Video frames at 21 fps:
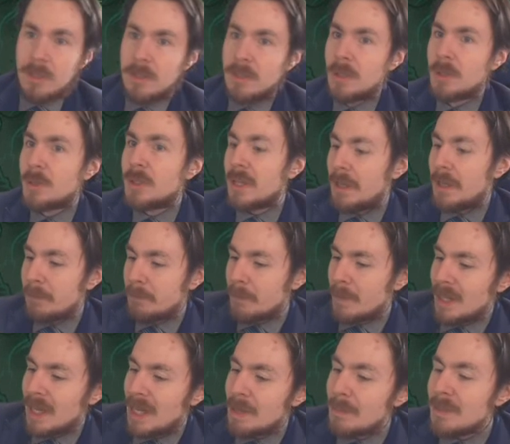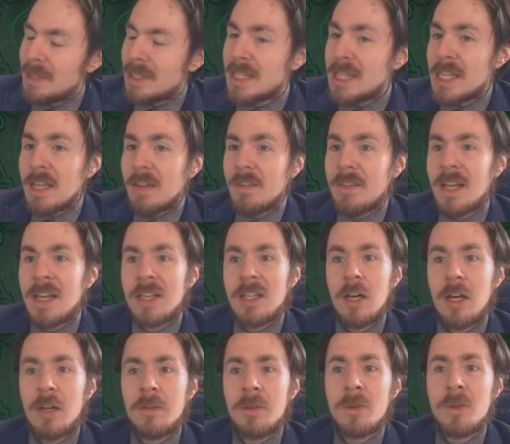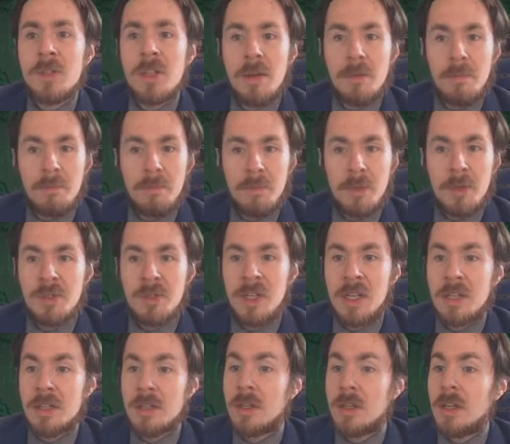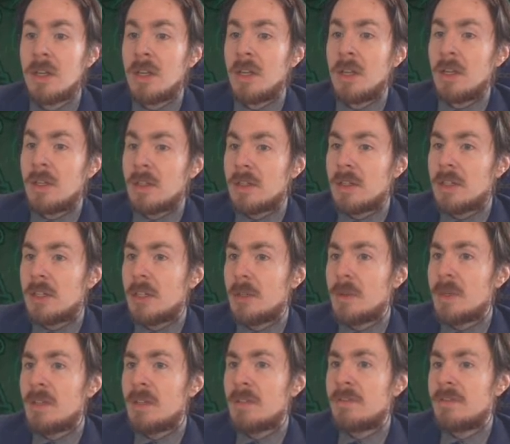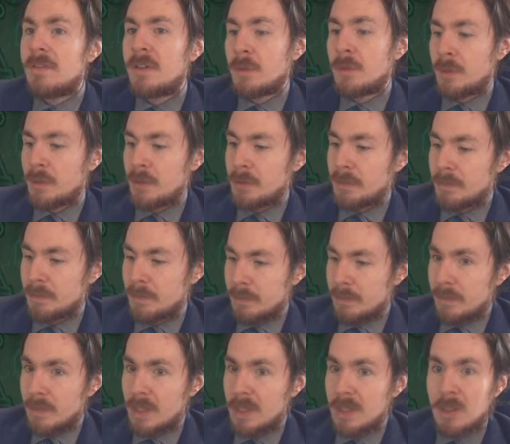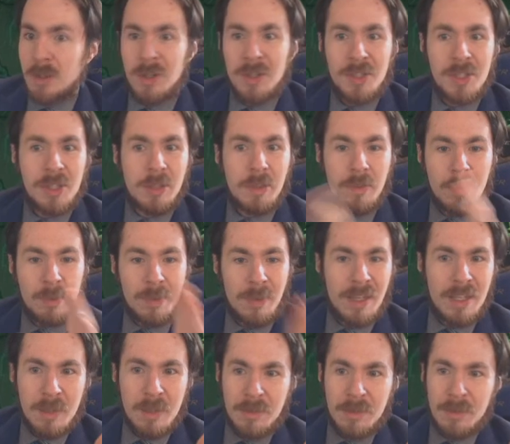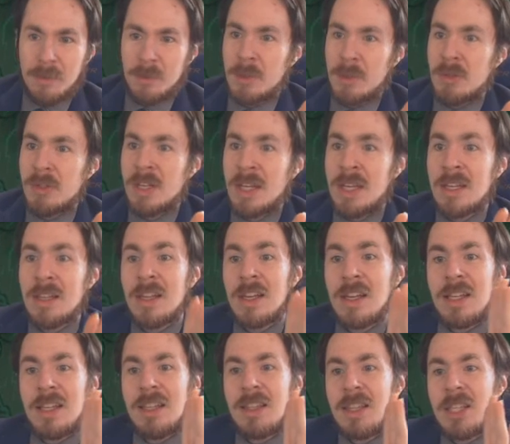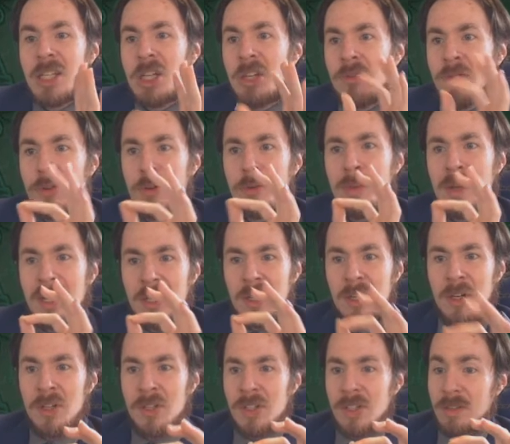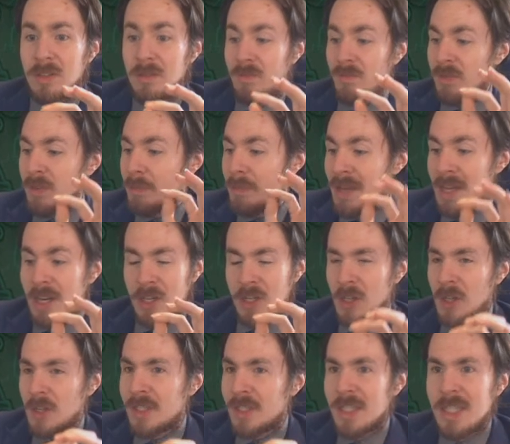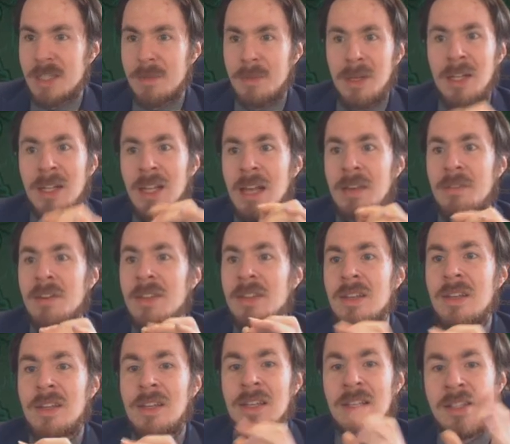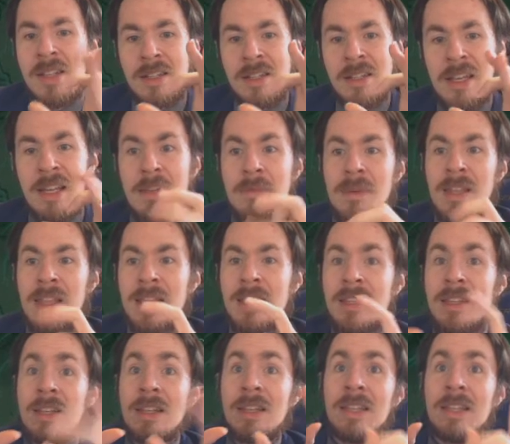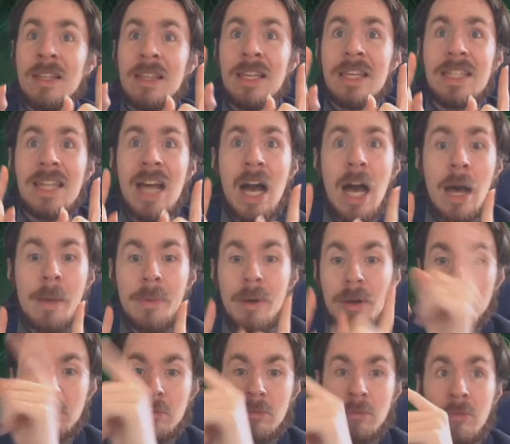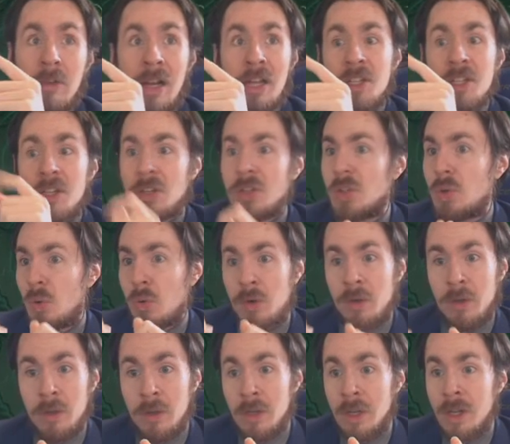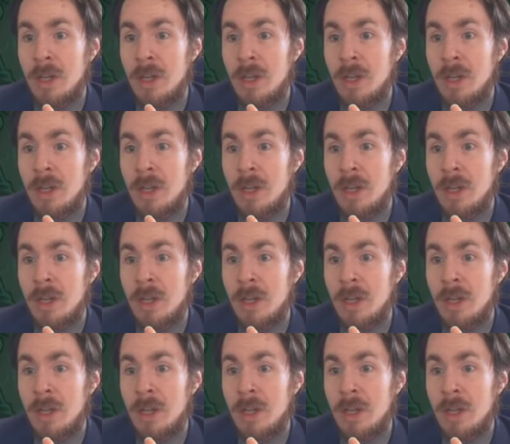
Okay, I believe that covers mutate. Going forward. Oh, also, if you play things for the mutate, the converter mana cost, the mana cost of the spell, everything is dictated by the thing in the top right corner.